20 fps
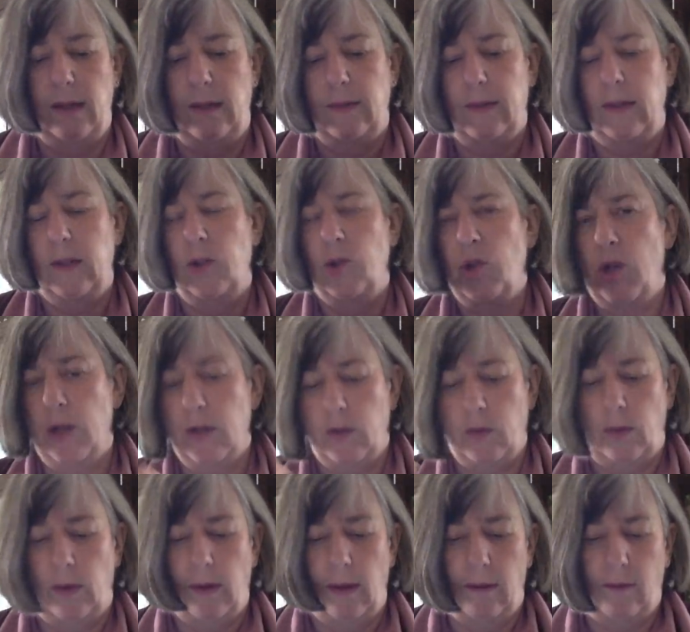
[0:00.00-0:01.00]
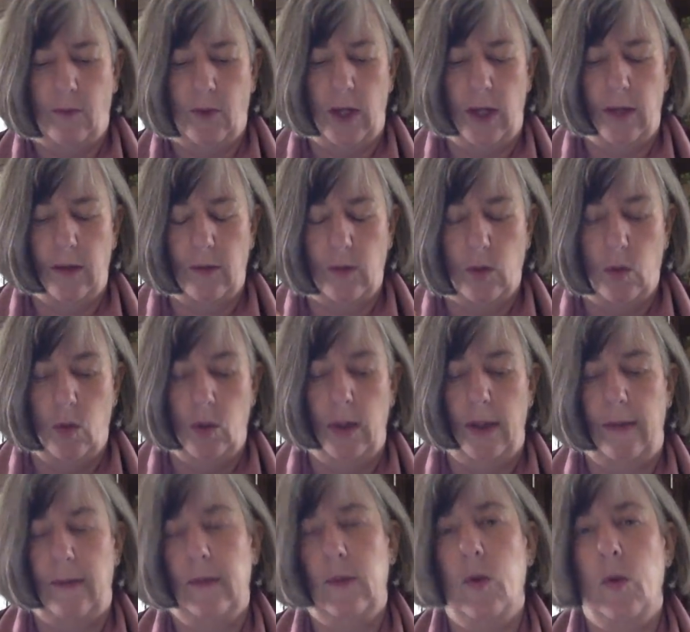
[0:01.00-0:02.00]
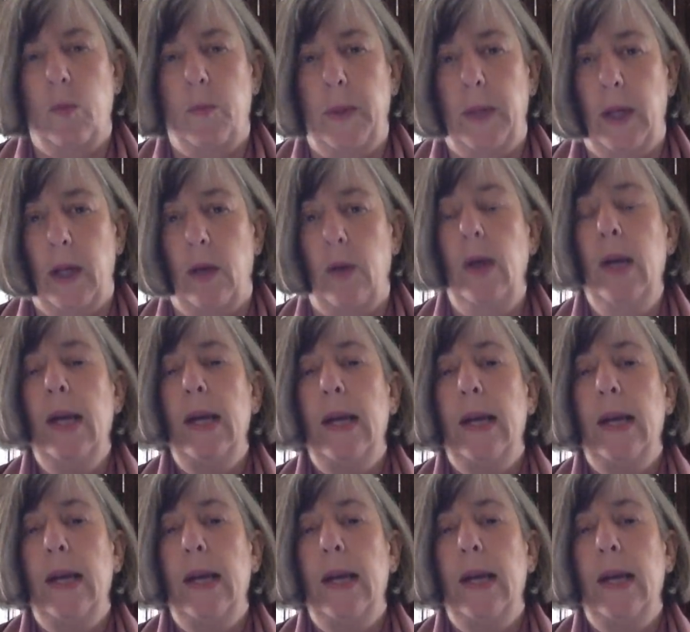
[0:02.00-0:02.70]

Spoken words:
is conjunct with his Venus, all in Scorpio,